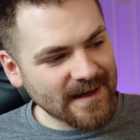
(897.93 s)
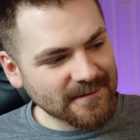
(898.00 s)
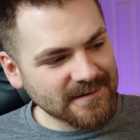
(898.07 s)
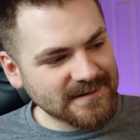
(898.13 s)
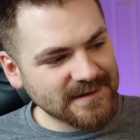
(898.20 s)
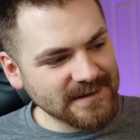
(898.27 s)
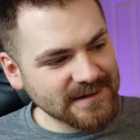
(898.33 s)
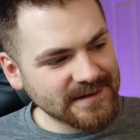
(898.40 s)

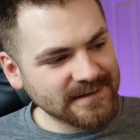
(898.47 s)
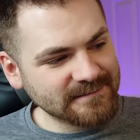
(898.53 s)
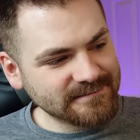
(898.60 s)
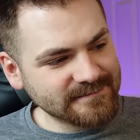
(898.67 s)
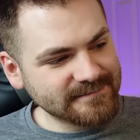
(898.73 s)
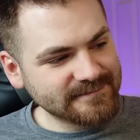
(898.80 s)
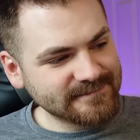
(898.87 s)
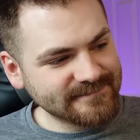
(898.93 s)
was good.
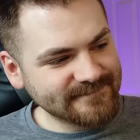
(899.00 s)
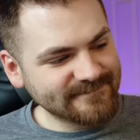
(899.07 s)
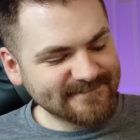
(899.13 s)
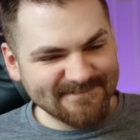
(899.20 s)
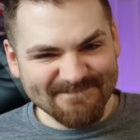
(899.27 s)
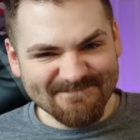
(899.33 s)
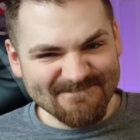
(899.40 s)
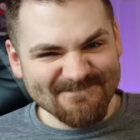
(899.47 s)

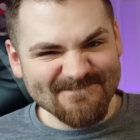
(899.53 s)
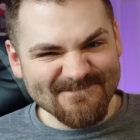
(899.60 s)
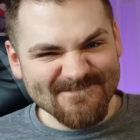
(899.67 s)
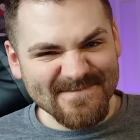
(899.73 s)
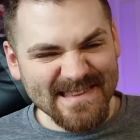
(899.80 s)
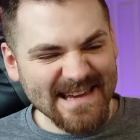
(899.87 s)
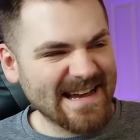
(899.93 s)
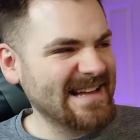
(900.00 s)

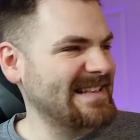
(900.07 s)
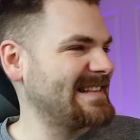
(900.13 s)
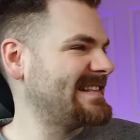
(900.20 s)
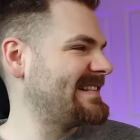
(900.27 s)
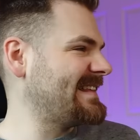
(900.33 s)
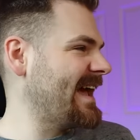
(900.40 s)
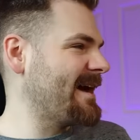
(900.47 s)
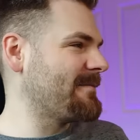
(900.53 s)
God
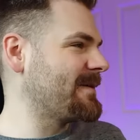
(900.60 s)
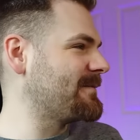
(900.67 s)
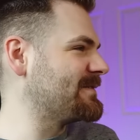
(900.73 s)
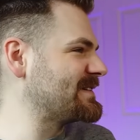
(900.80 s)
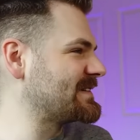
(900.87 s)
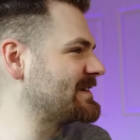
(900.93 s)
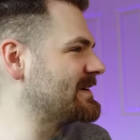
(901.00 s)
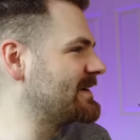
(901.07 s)
Damn, that
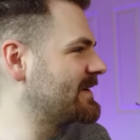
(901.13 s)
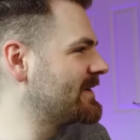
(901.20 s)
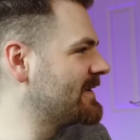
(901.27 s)
was good.